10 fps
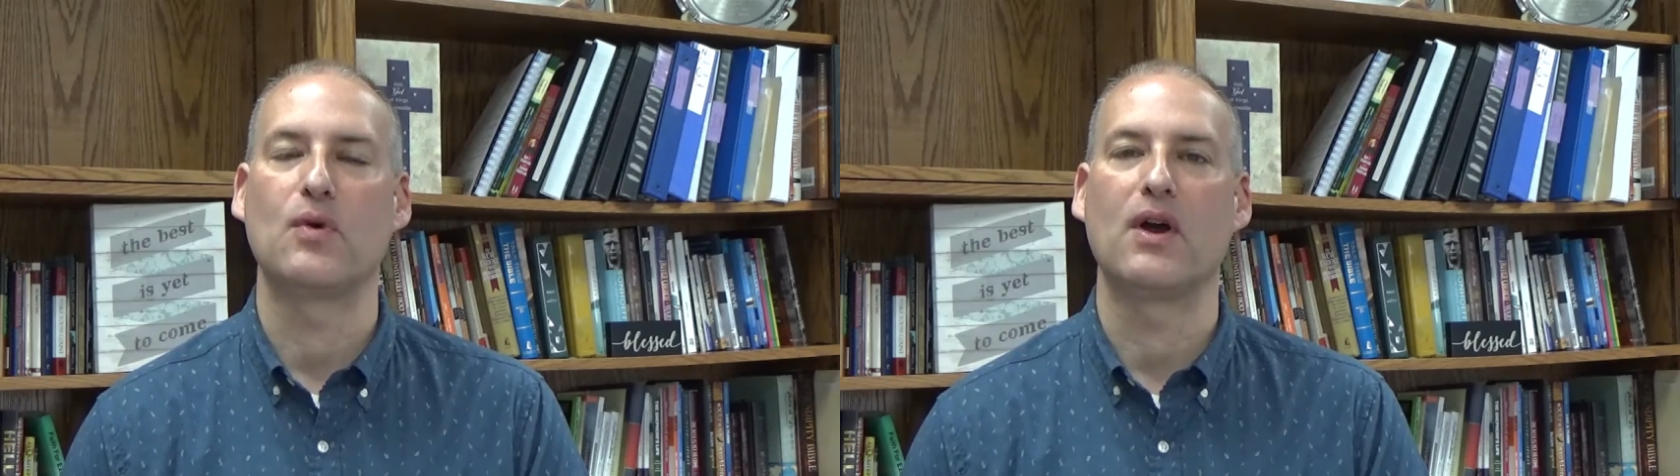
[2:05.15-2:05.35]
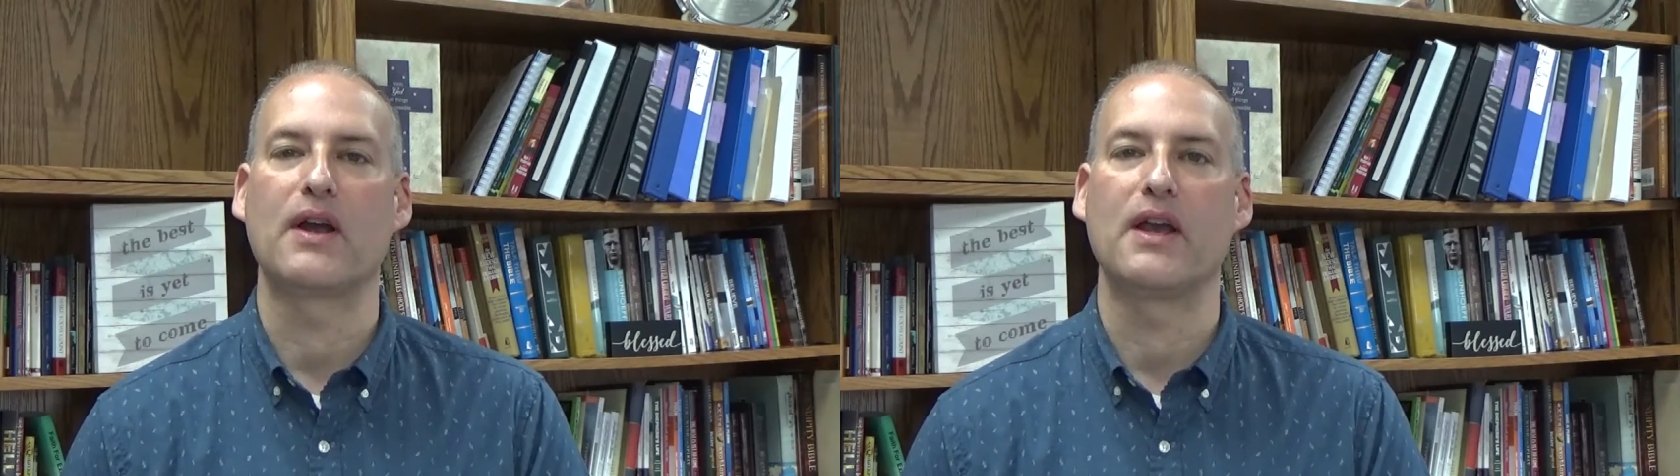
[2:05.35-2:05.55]

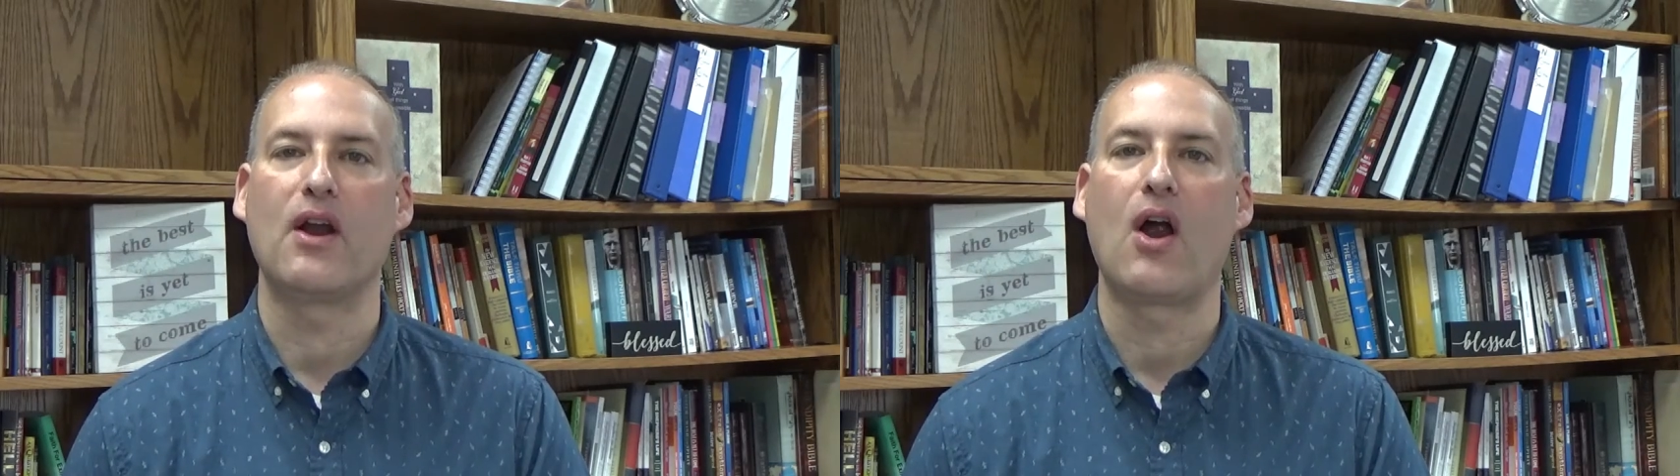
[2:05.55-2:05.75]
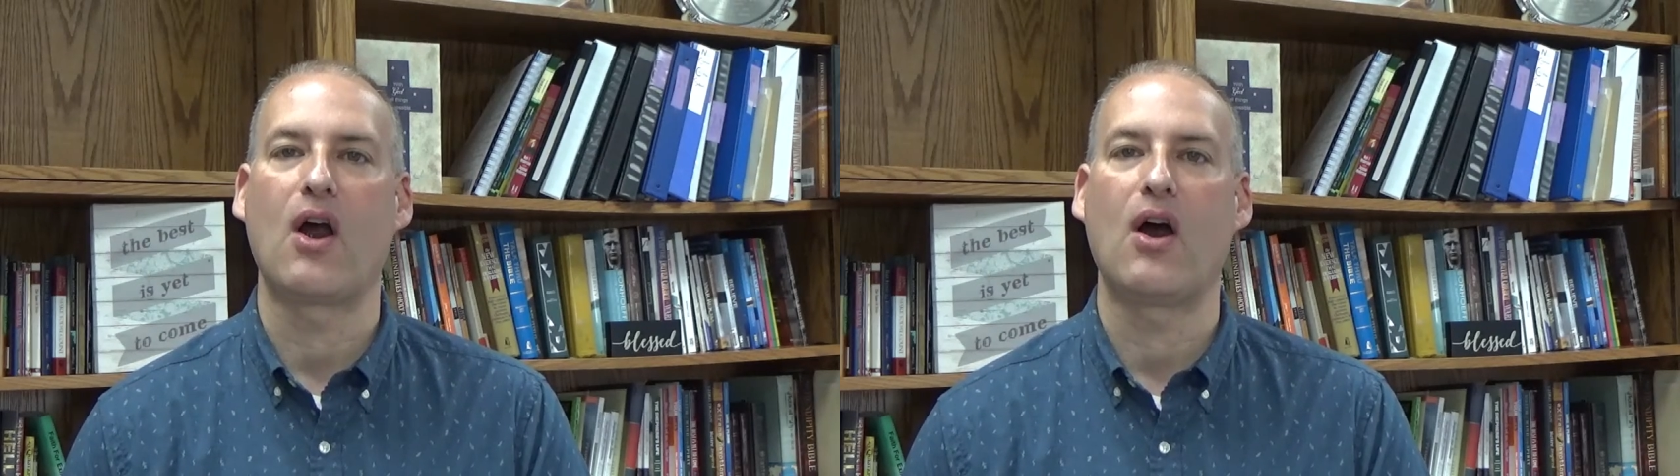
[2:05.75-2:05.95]
work in
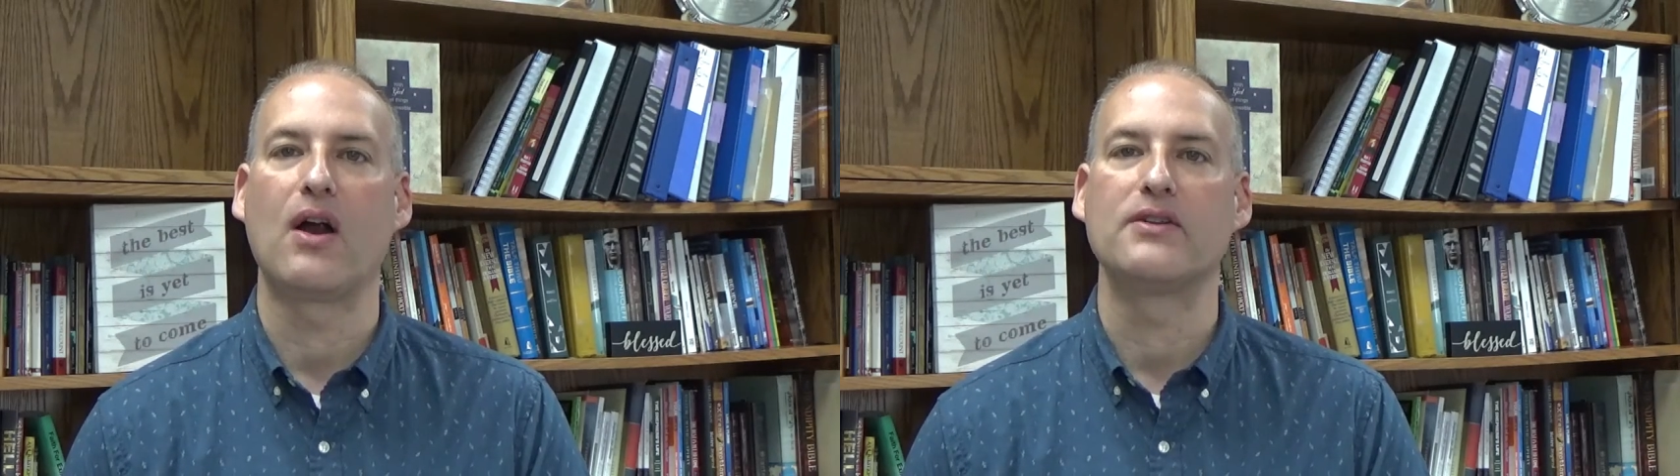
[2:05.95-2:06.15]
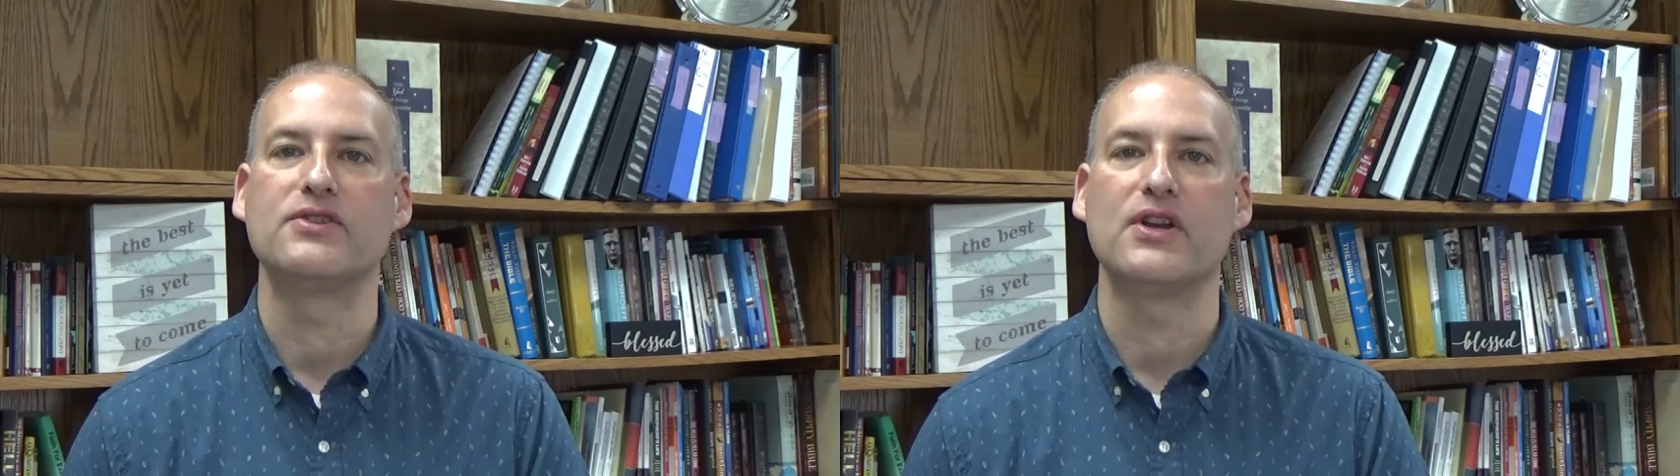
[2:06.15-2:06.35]
our
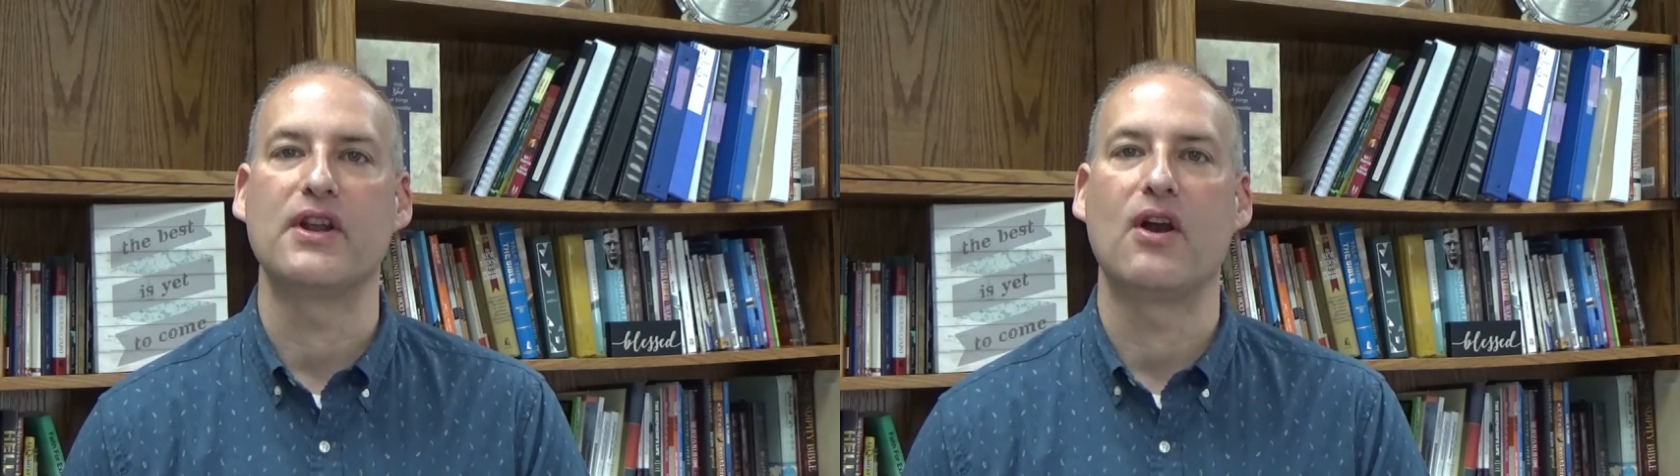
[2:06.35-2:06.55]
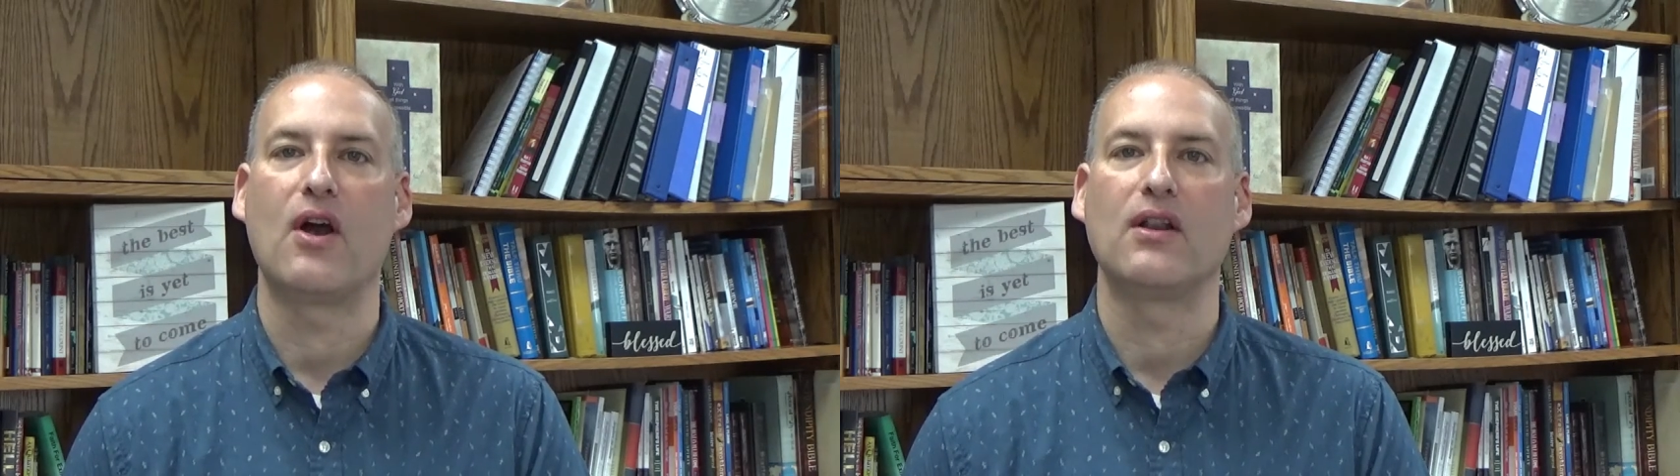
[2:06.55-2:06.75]
hearts and
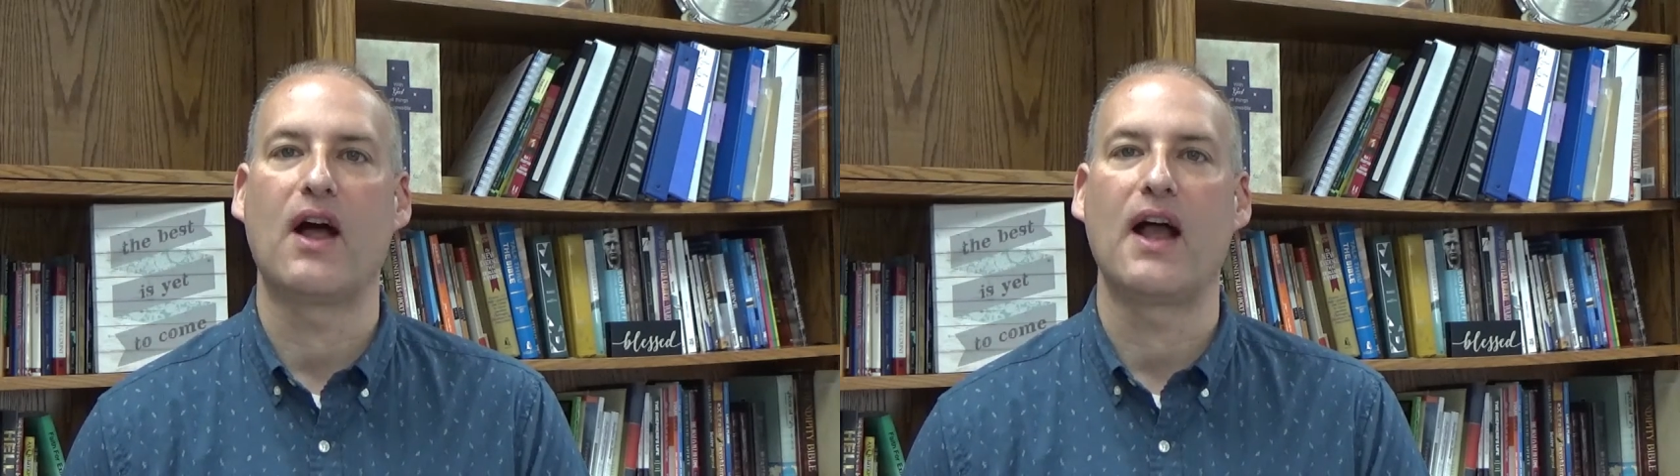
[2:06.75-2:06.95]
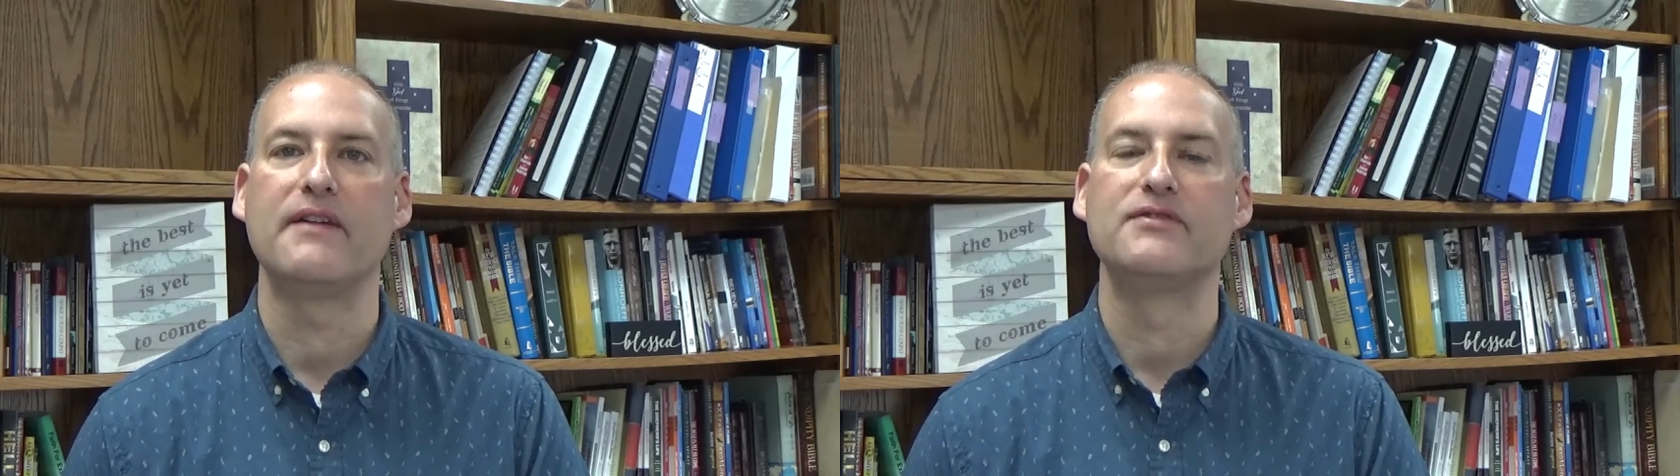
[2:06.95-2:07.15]
in our
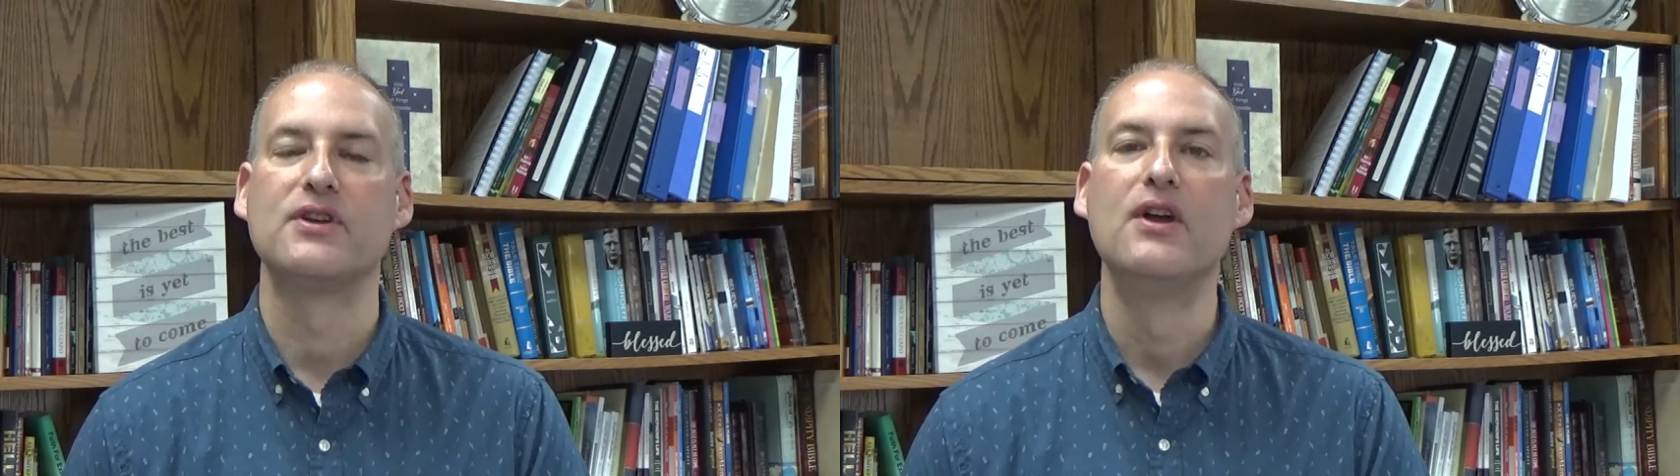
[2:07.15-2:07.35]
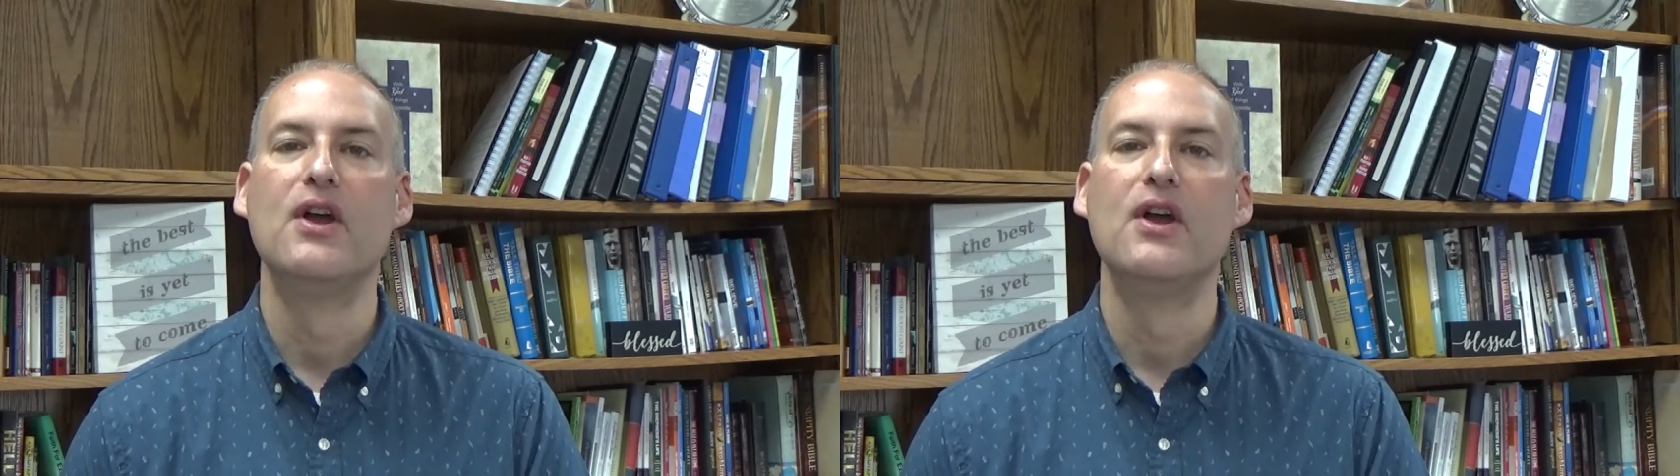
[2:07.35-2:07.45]
lives